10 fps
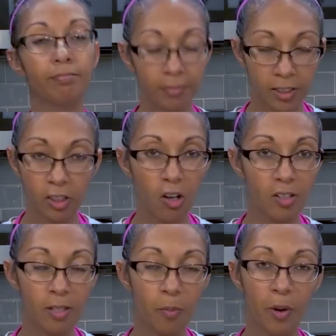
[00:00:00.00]
saw
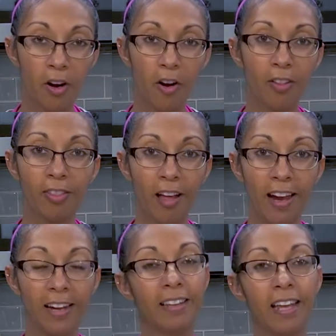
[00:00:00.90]
somewhere
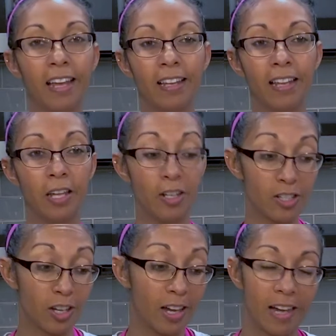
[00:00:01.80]
online that
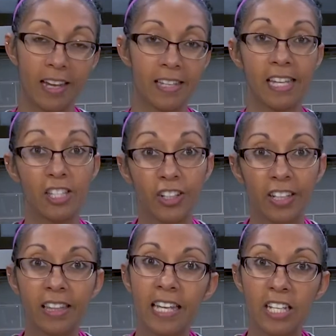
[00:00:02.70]
I guess that's a
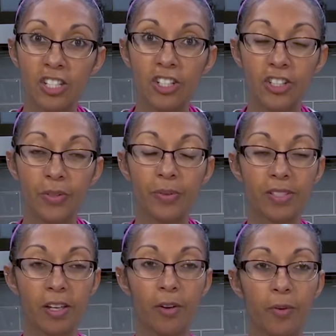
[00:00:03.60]
good thing to do.
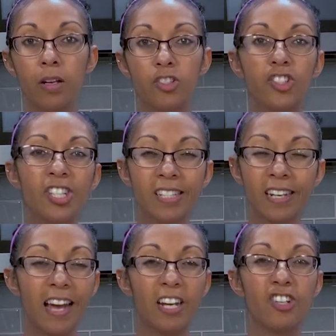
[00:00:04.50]
So just to
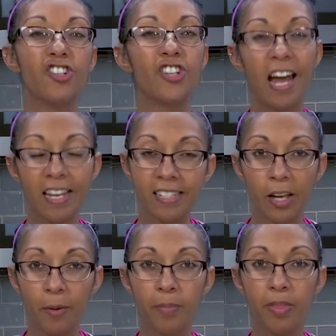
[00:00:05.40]
kind of jazz
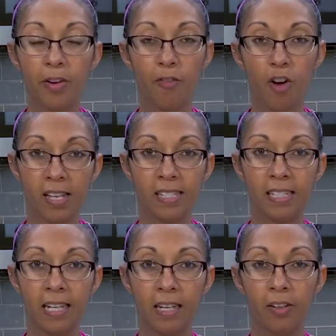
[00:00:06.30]
up the
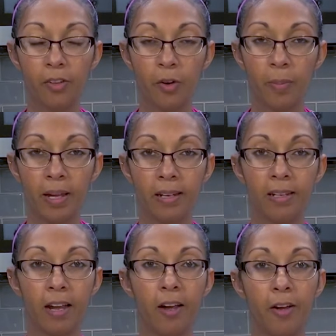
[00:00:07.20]
frosting a little bit.
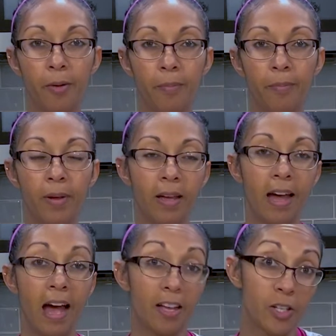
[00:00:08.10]

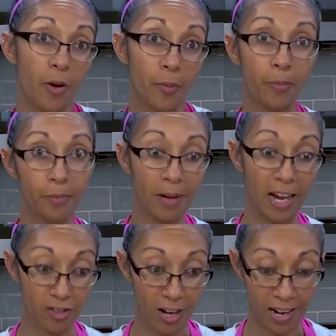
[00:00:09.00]
So
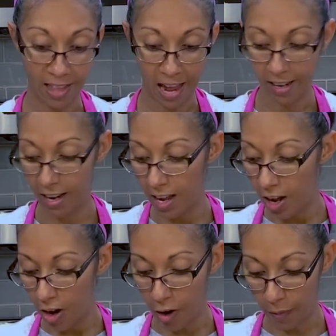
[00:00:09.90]
I tried that.
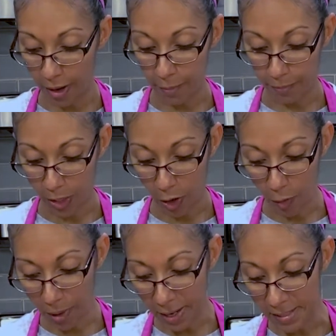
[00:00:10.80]
Okay, all
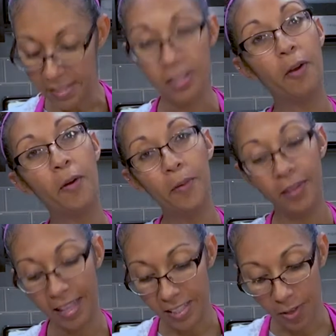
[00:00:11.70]
right, so
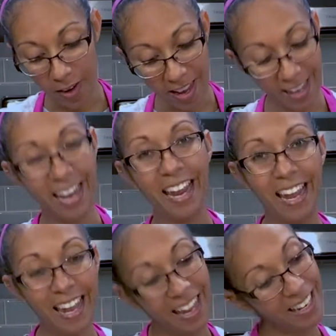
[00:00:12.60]
let's go ahead
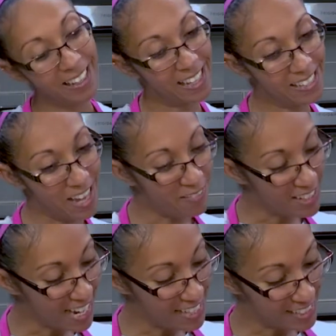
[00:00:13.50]
and let's have a
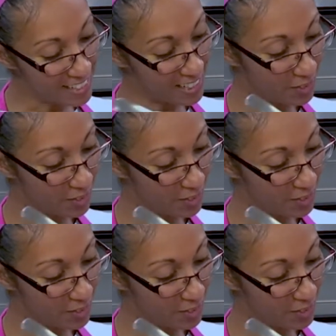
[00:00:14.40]
taste.